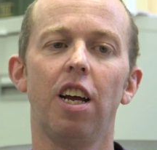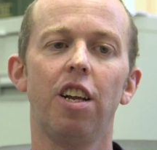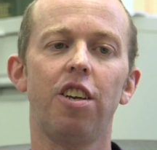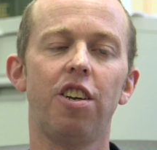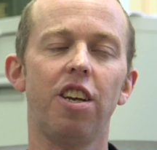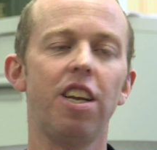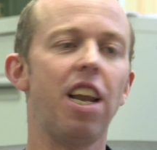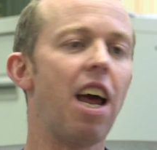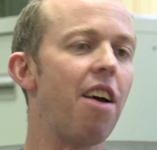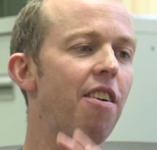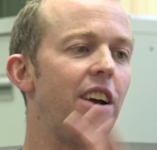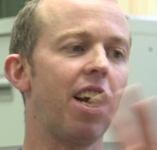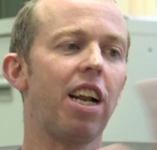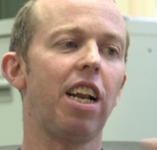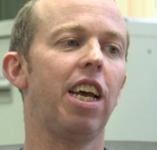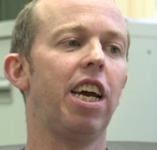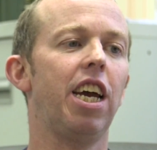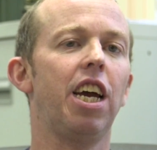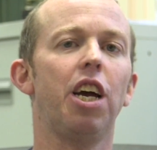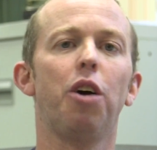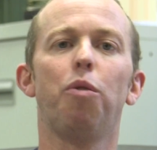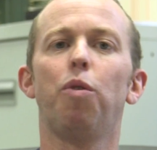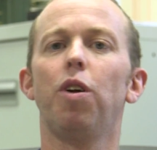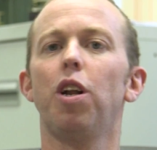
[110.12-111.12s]

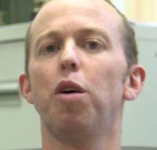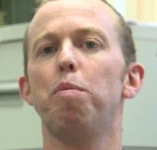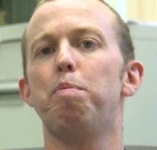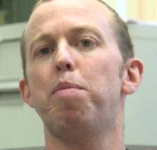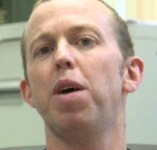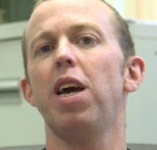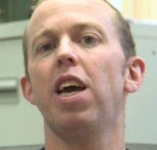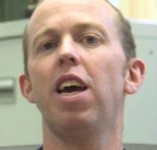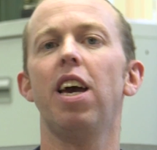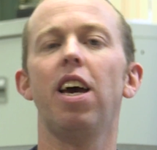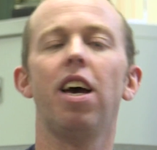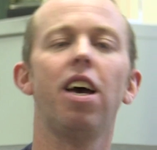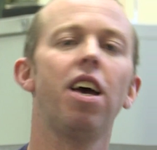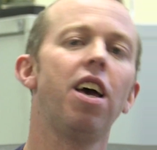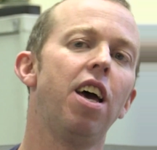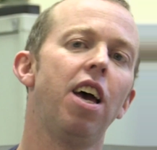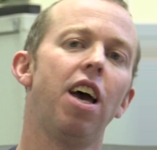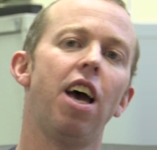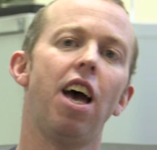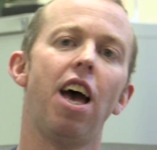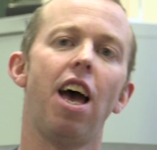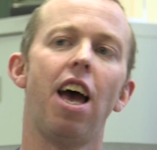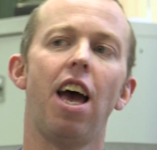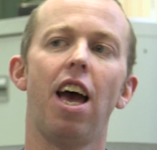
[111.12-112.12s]
Generically it will appear,
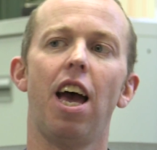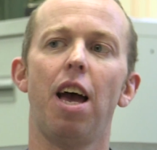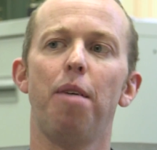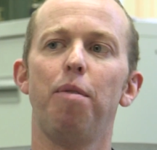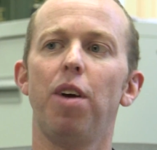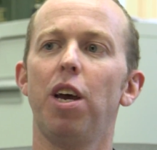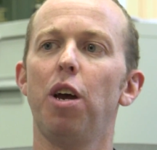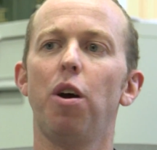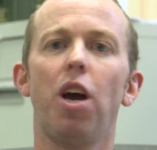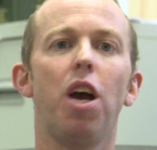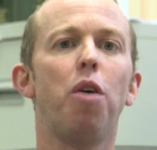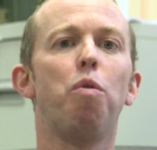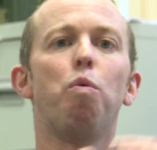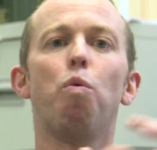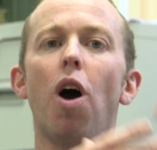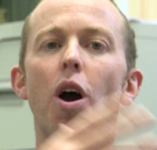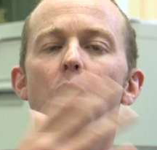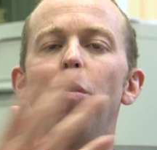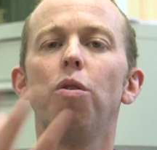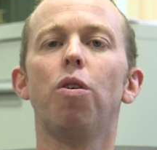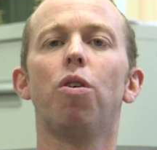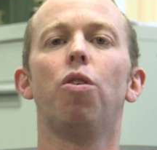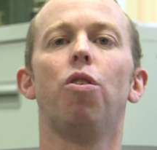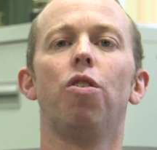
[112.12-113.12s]
it
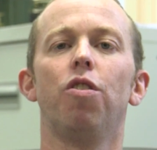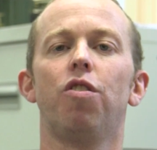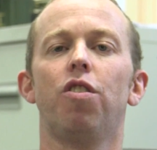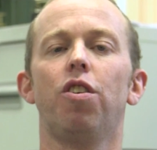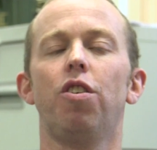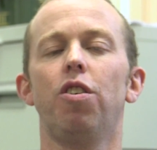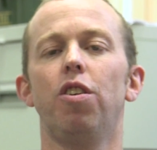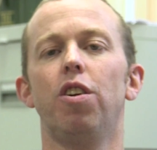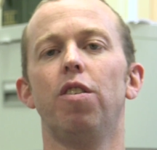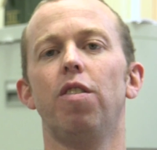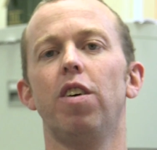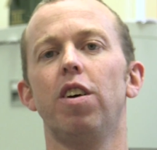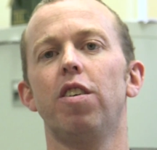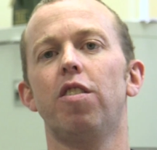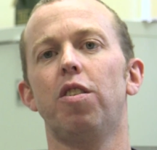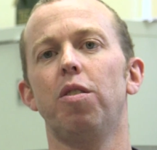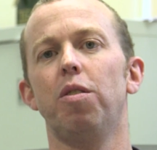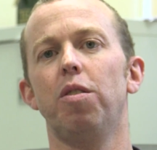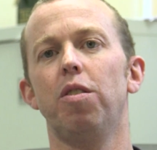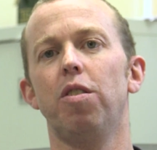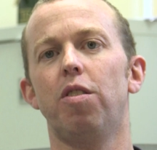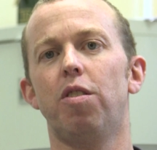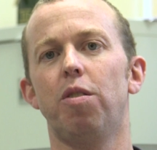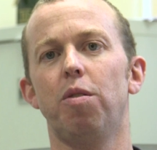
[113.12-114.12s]
won't cause a universe
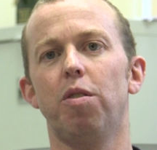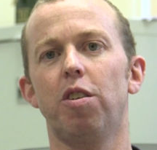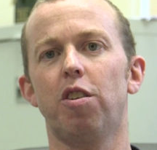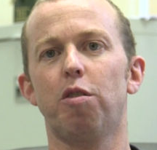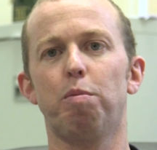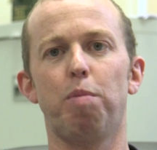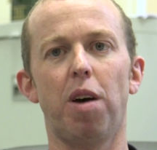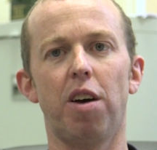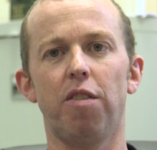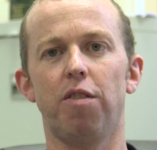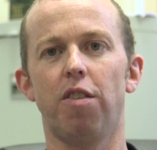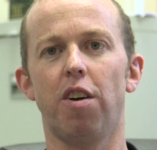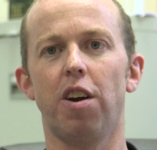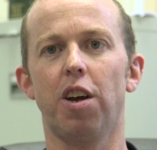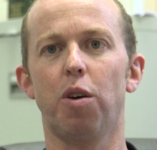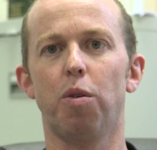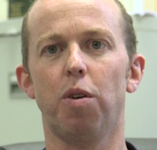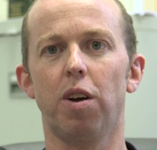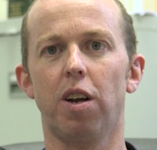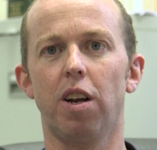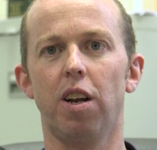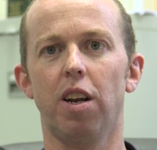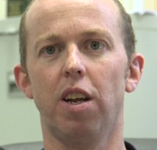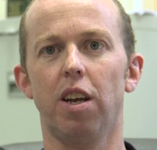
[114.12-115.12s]
to expand very
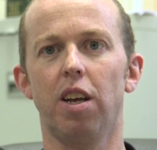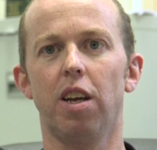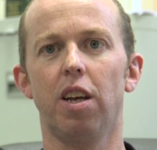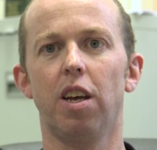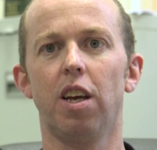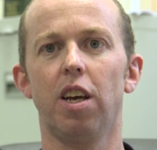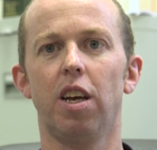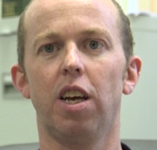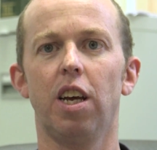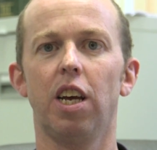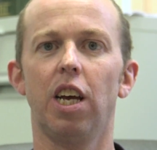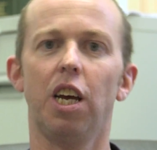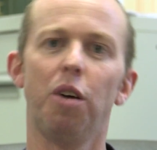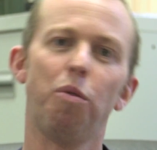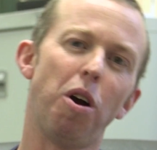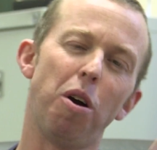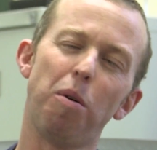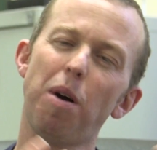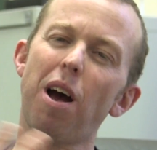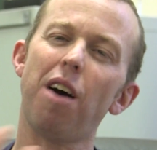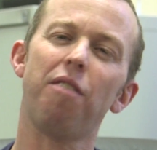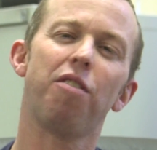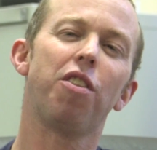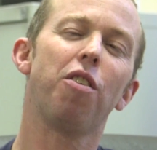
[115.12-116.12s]
quickly. It
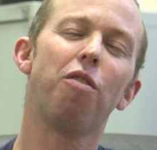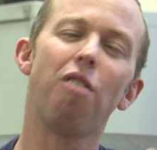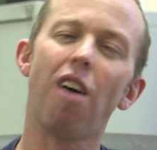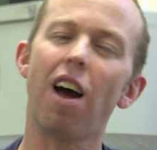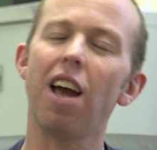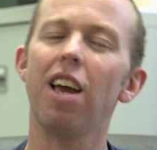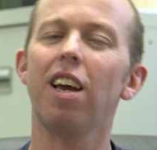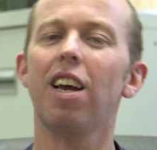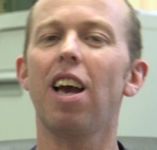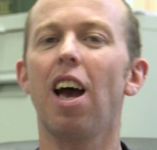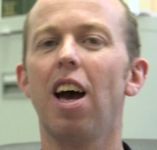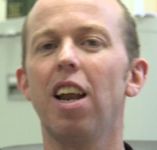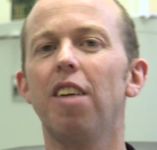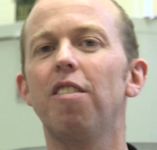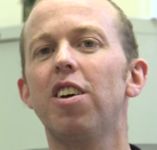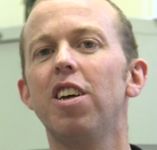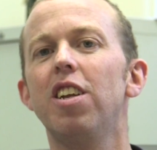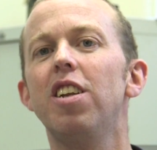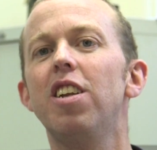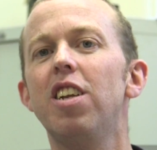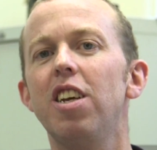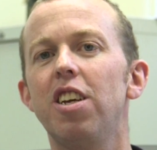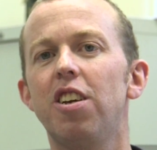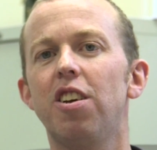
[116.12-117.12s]
won't have the right kind of
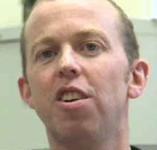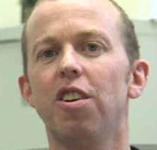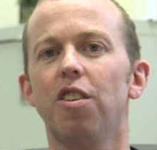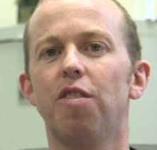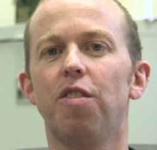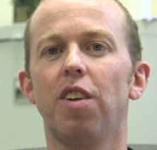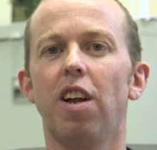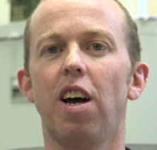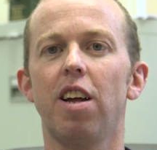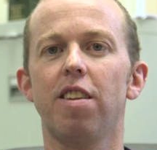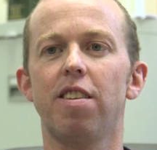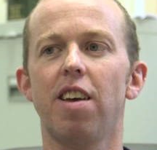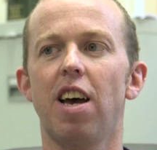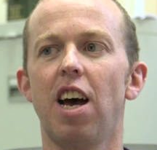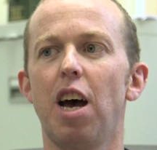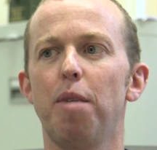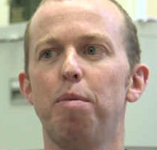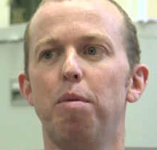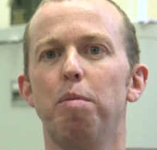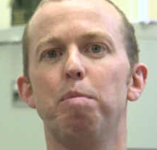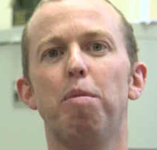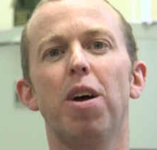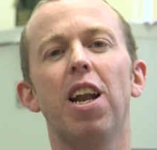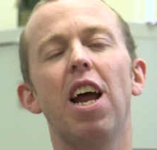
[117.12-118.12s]
conditions for that to
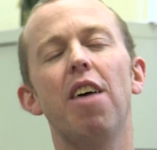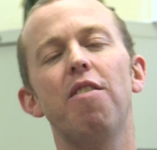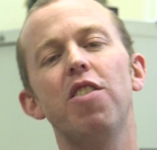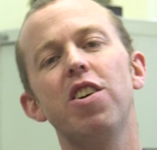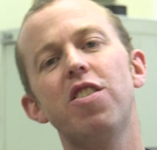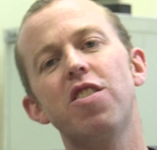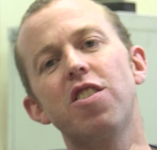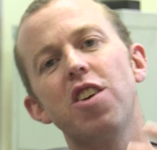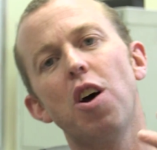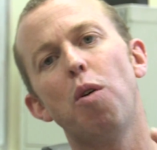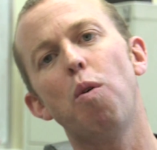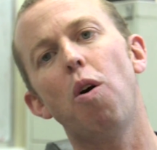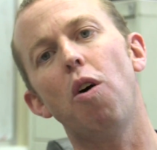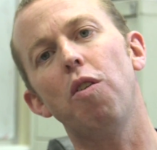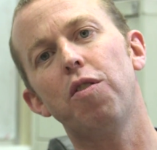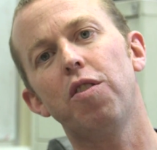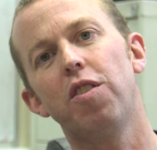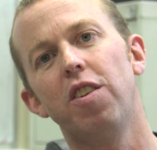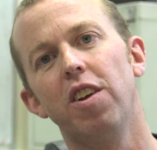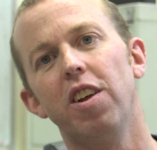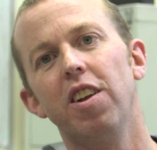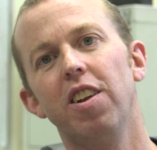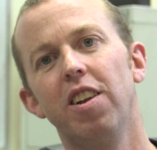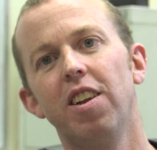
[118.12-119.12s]
happen, but every so
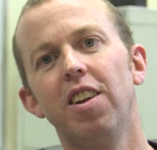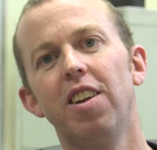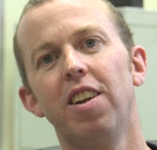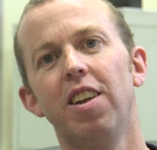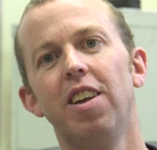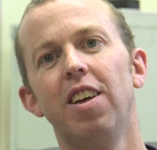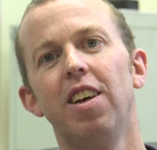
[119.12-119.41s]
often